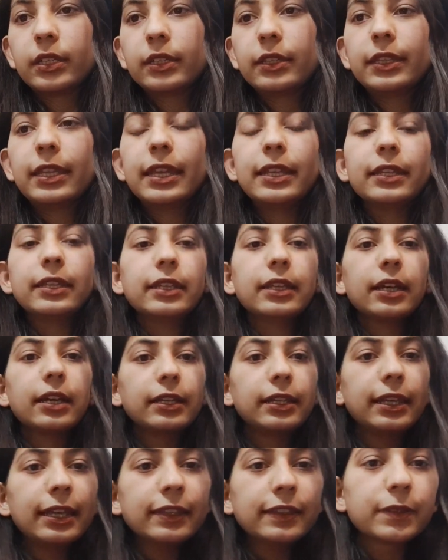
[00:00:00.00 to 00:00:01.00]
Then
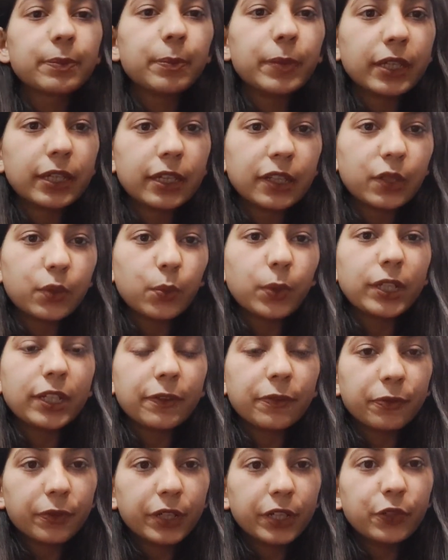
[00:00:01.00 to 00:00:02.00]
let's begin with
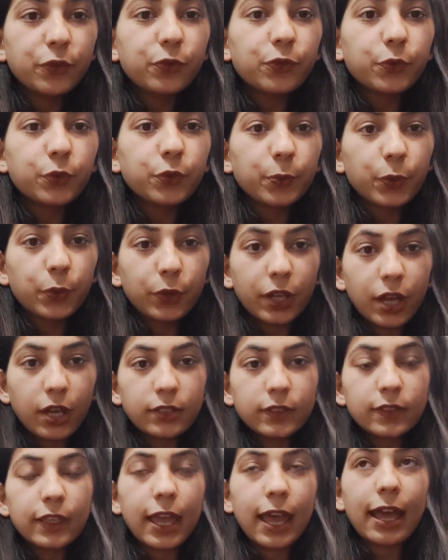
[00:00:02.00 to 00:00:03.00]
different food
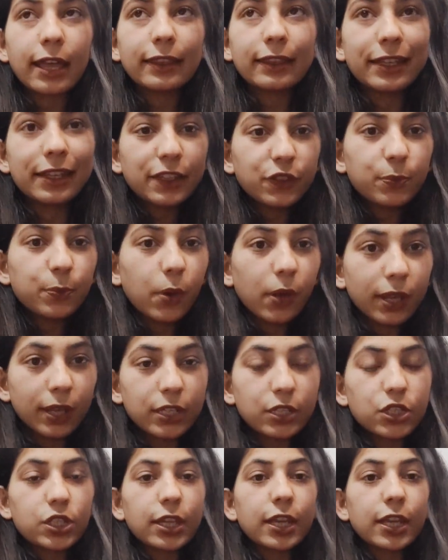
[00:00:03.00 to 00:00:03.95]
products and their spoilage.